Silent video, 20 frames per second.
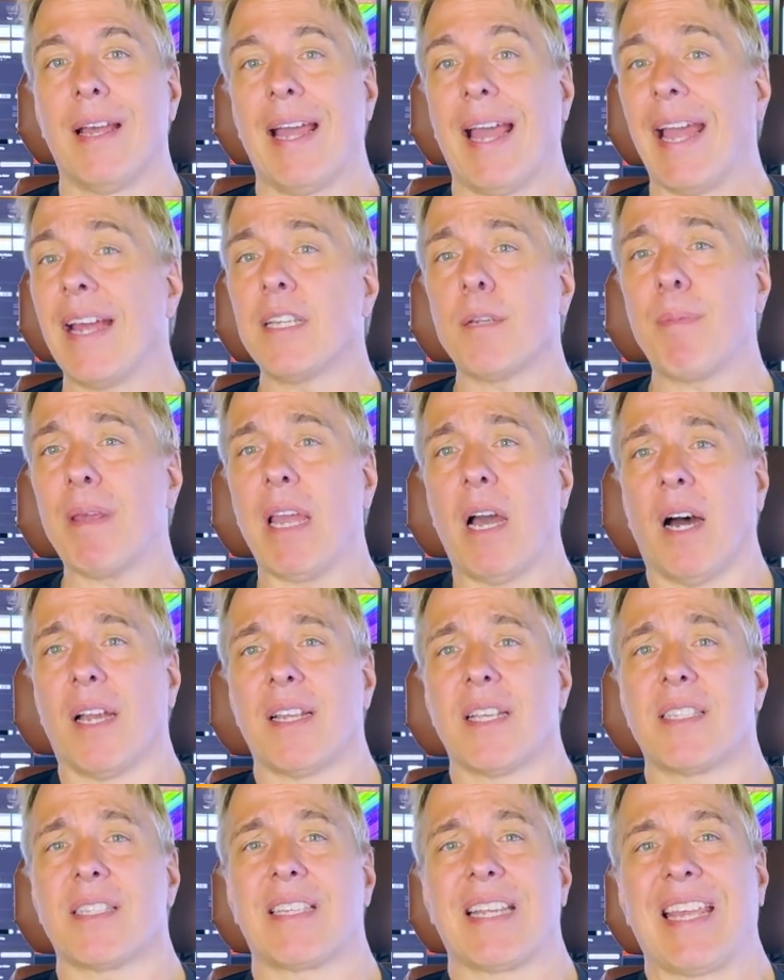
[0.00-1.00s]
And to be
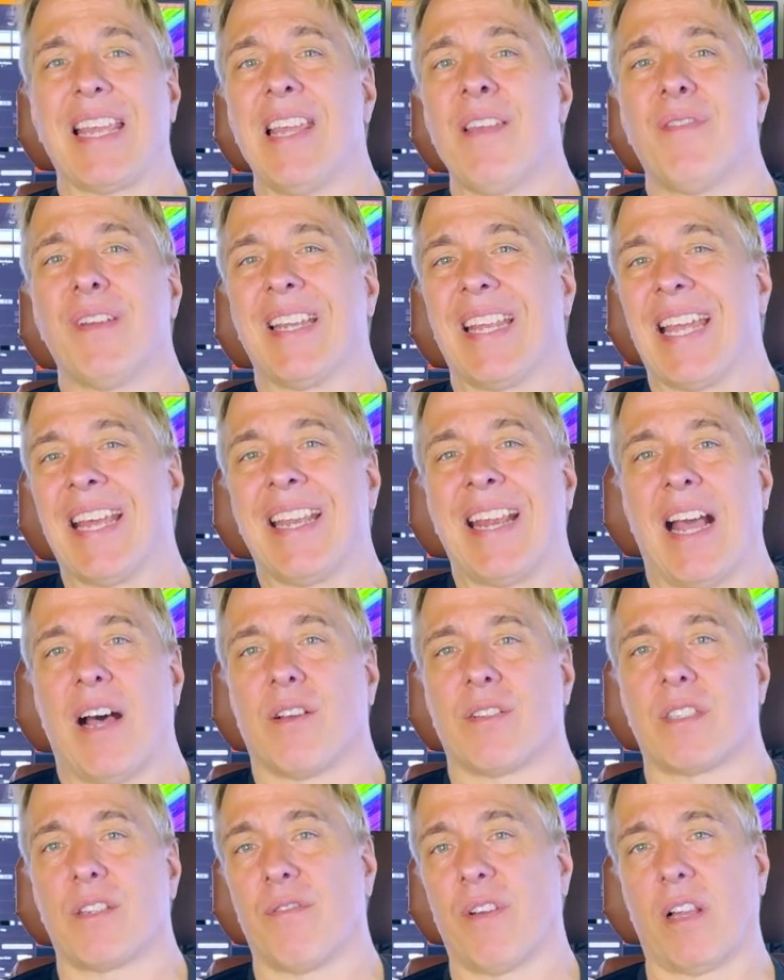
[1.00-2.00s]
honest, even
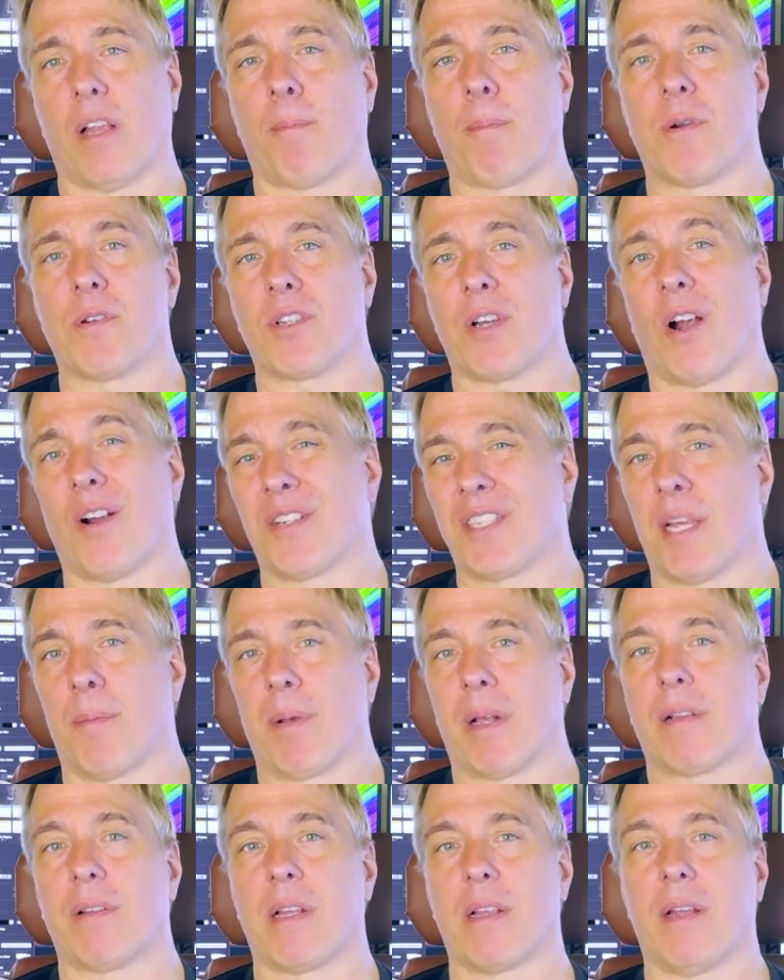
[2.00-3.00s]
in-house developers are
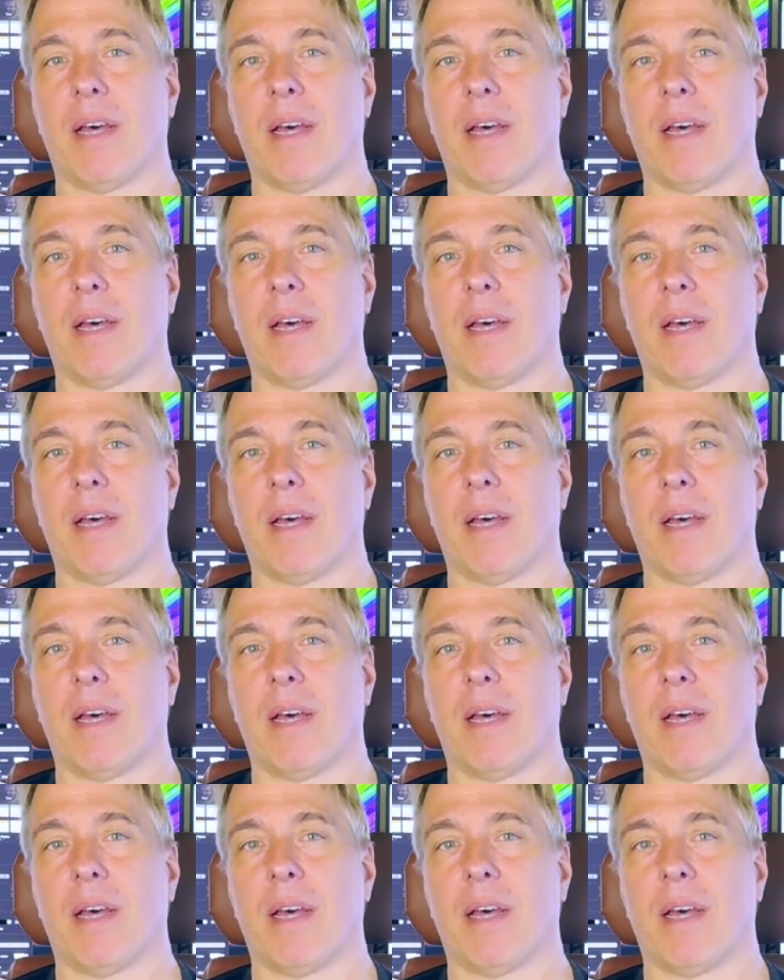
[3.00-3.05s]
typically